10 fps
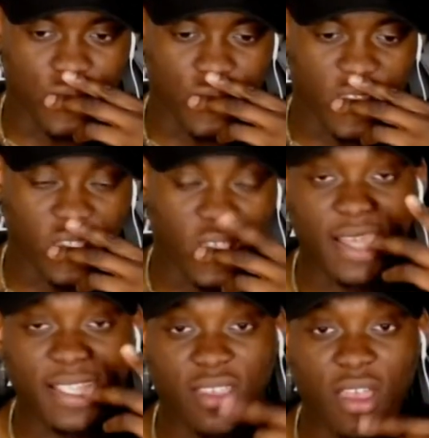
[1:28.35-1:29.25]
So
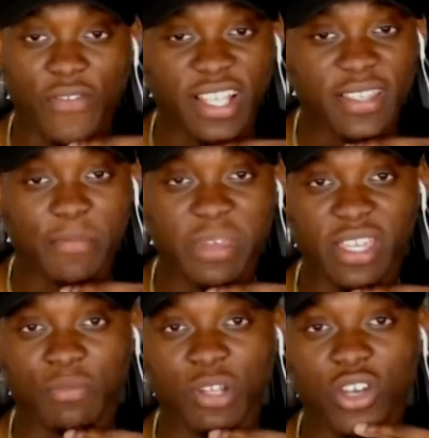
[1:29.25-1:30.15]
that's tough. That's a
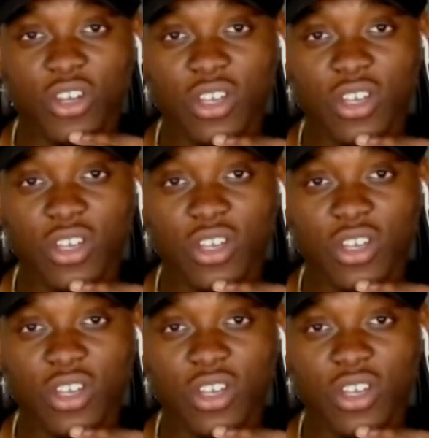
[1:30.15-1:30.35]
big blow.